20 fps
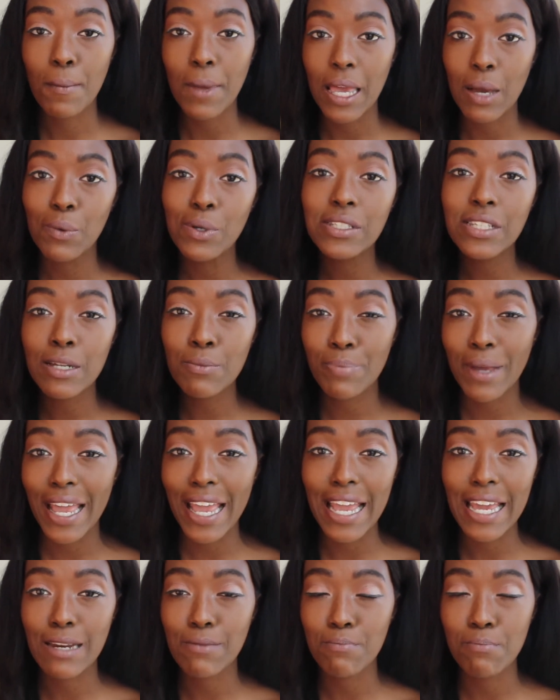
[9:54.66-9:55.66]
It was
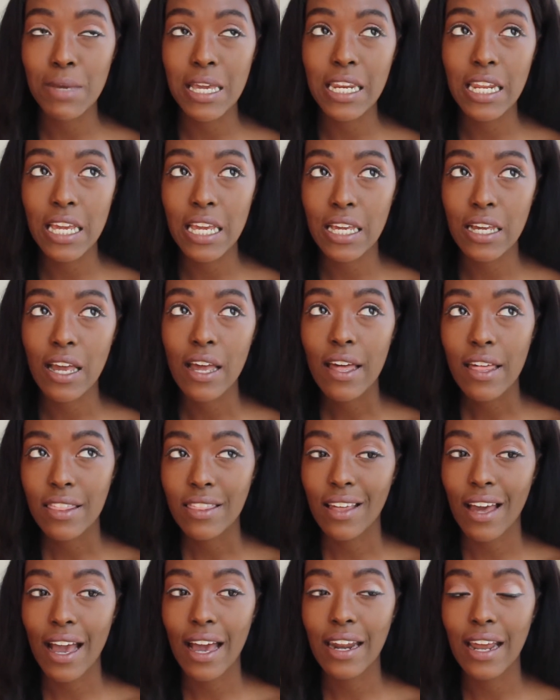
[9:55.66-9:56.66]
unpaid, meaning
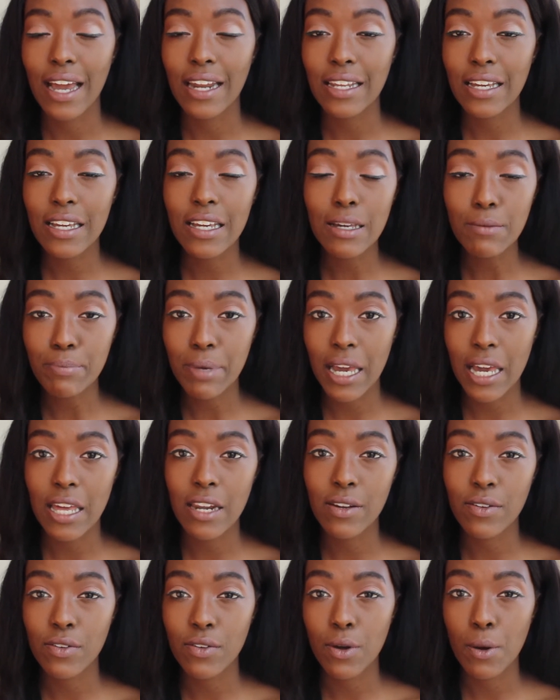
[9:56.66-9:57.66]
that I didn't get
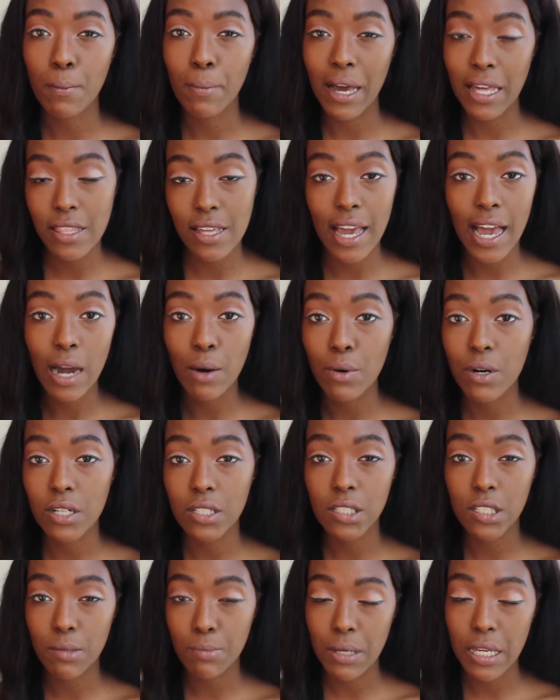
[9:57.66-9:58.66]
paid by the
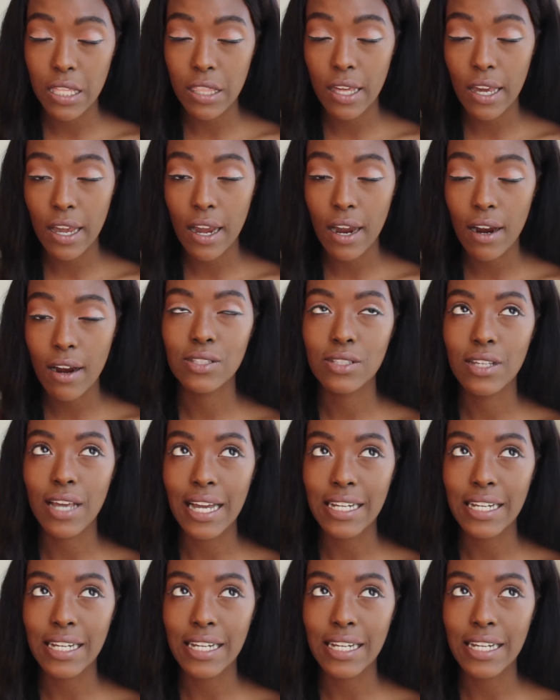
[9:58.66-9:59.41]
hour to be there.